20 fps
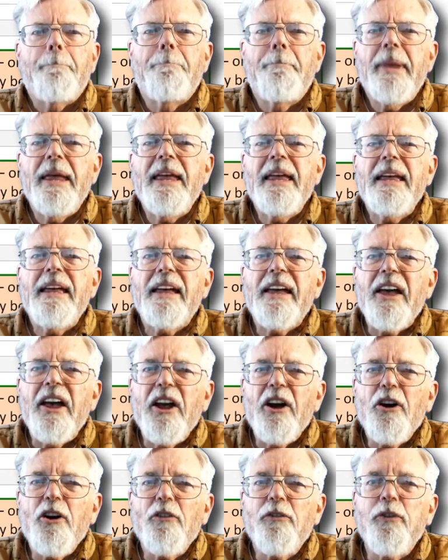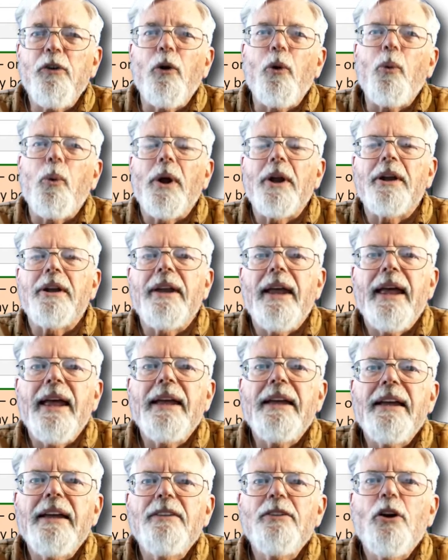Be careful when
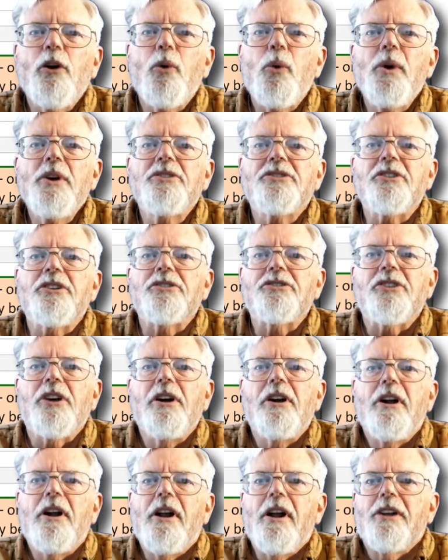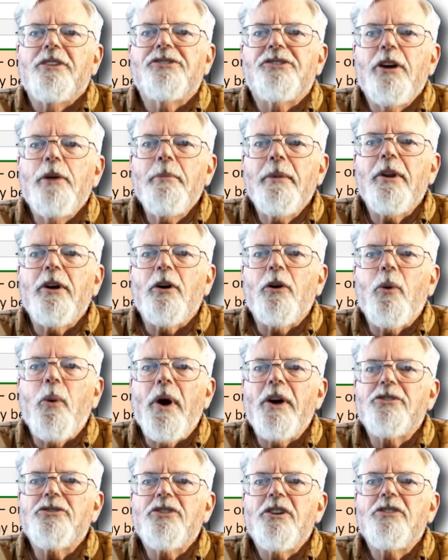taking the quizzes. Some of the
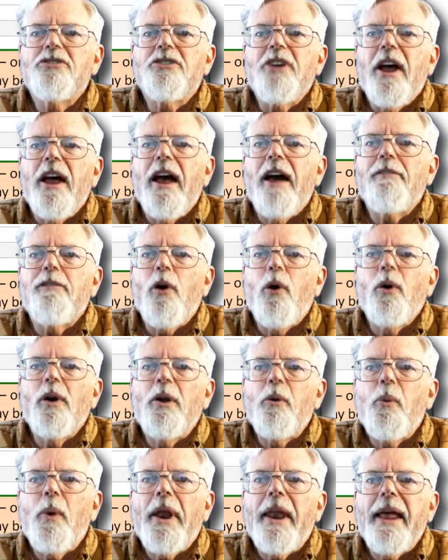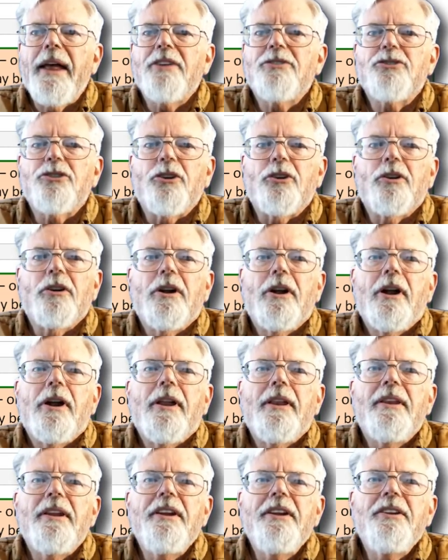questions have only one answer.
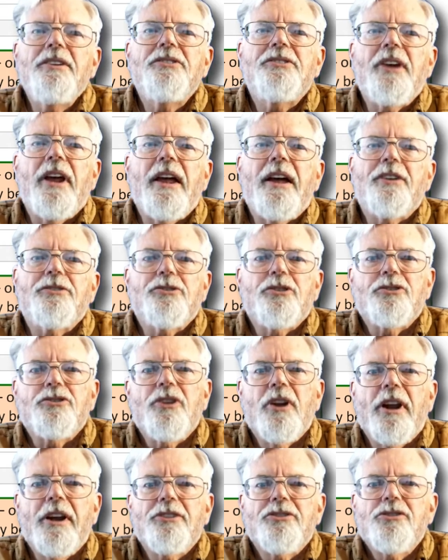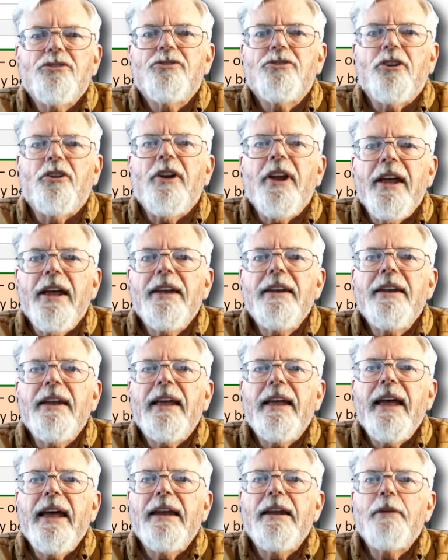These answer selections are
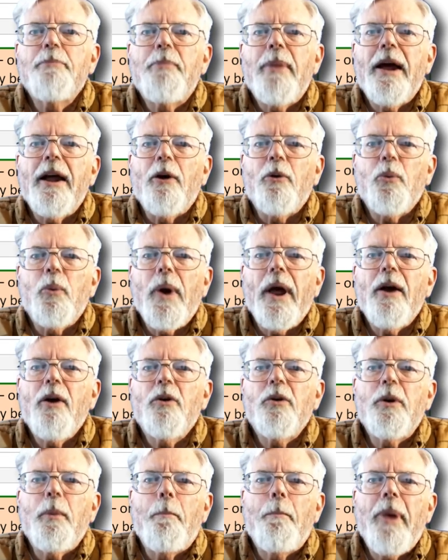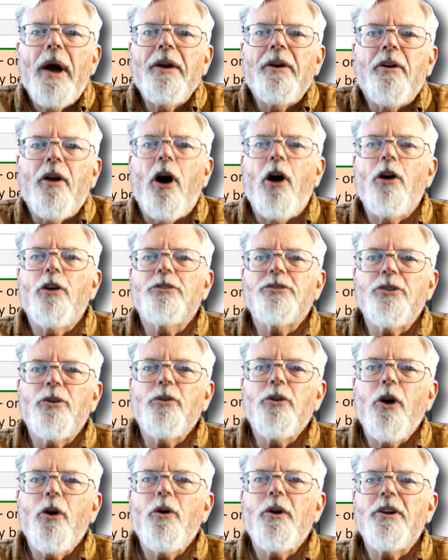indicated by a round button, also
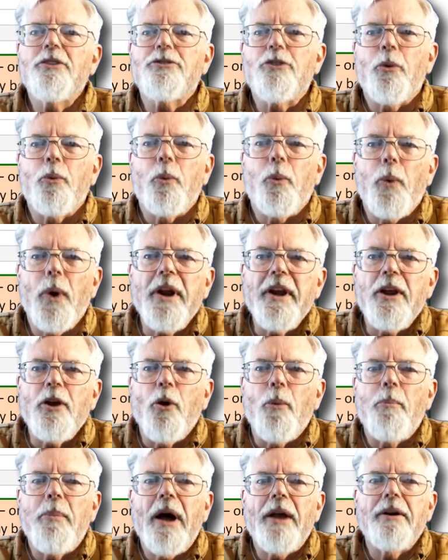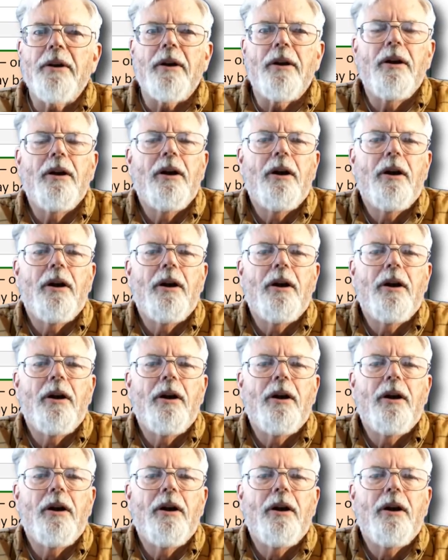known as a radio button.